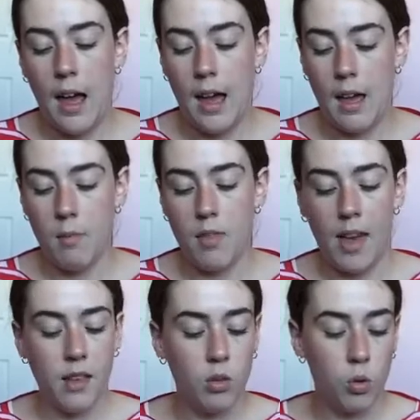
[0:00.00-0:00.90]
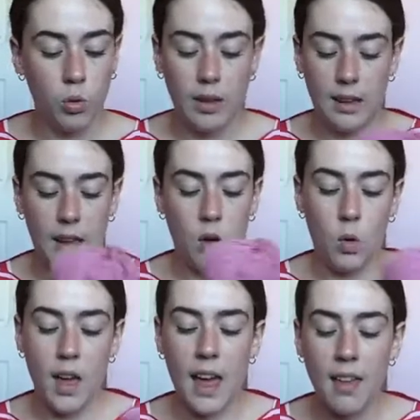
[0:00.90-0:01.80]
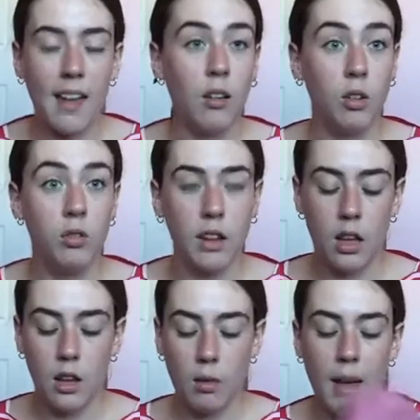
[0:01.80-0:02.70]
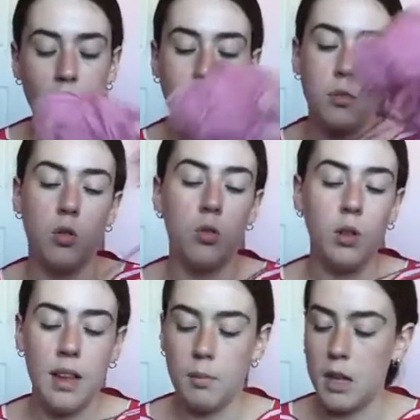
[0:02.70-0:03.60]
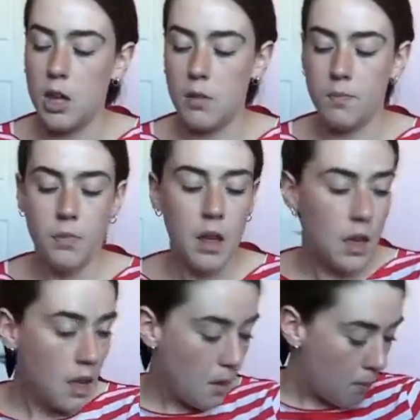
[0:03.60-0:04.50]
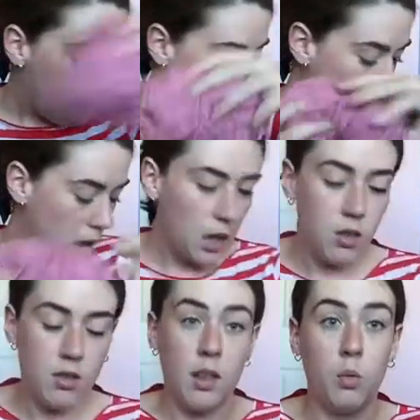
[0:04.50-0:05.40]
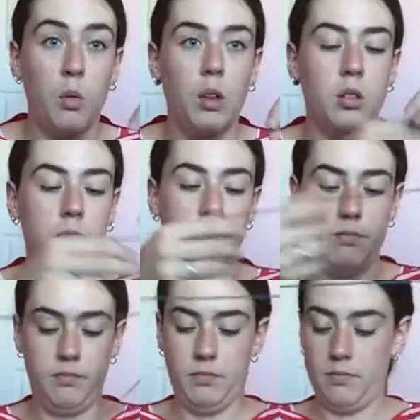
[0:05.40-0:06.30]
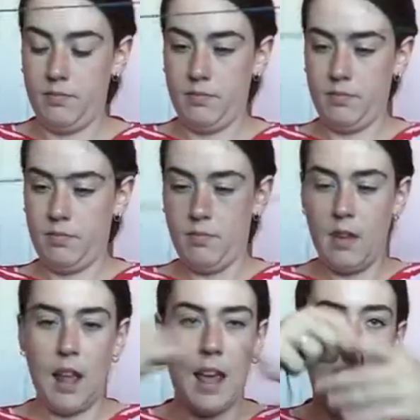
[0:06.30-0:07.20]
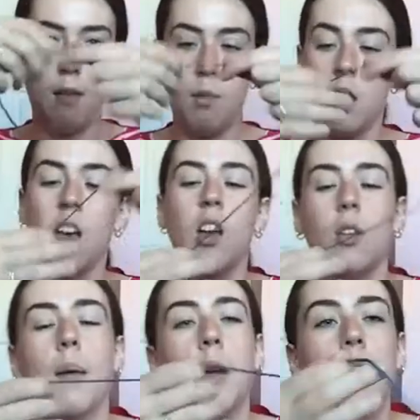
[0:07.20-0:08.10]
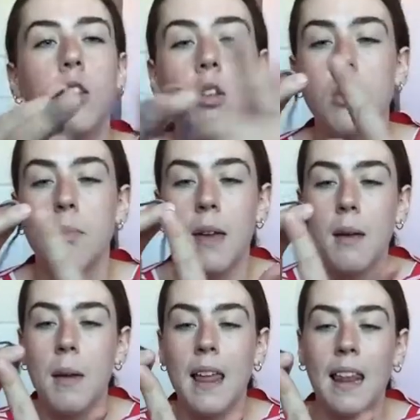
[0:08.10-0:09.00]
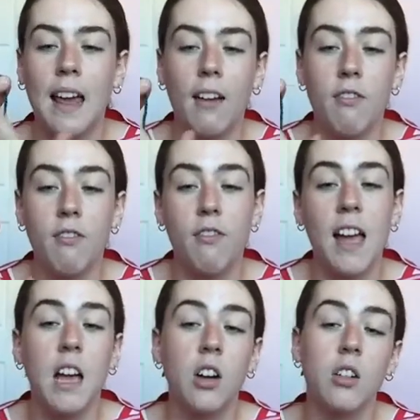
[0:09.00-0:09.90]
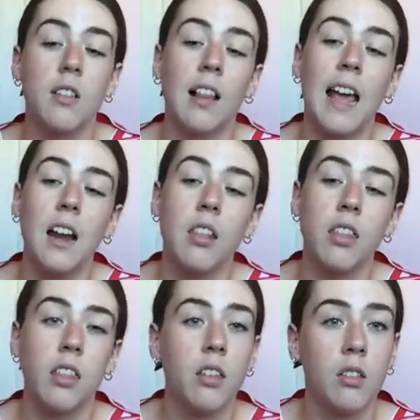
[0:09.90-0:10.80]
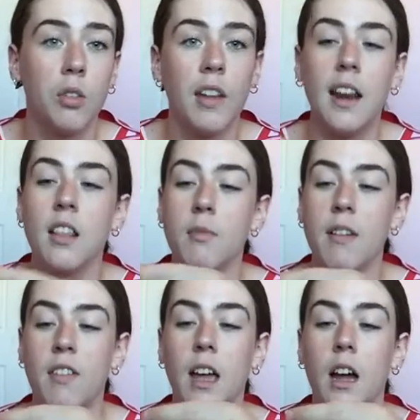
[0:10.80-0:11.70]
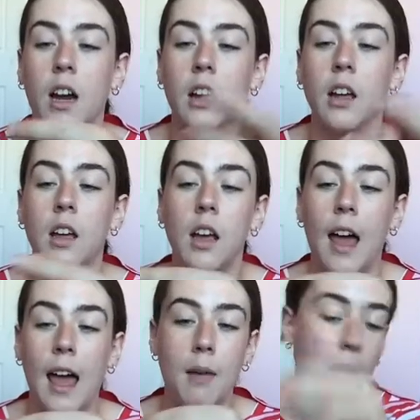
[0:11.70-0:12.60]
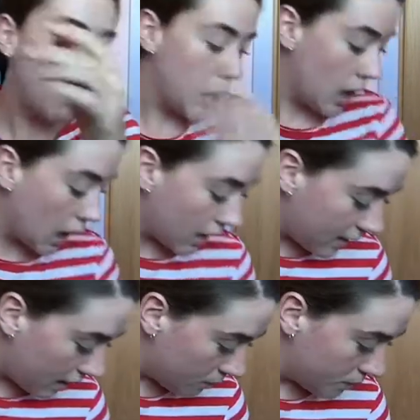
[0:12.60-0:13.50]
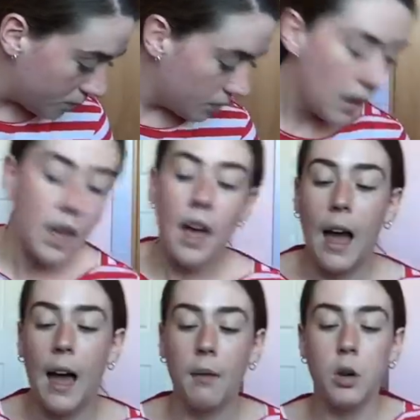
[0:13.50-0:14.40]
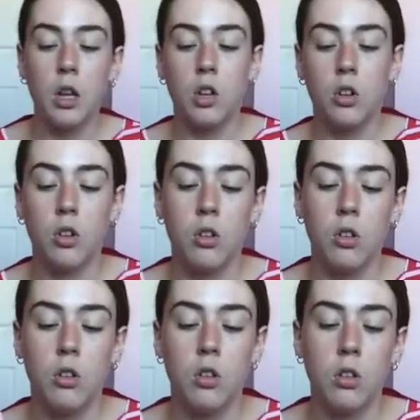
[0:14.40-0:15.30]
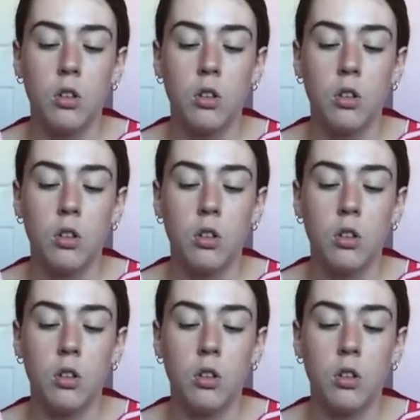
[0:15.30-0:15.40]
That's totally okay, that'll look really good as well, so it's totally up to you. But I'm going to use this wool. So I'm going to do maybe like a finger's length, so the length of my finger. I'm going to cut it. I'm going to do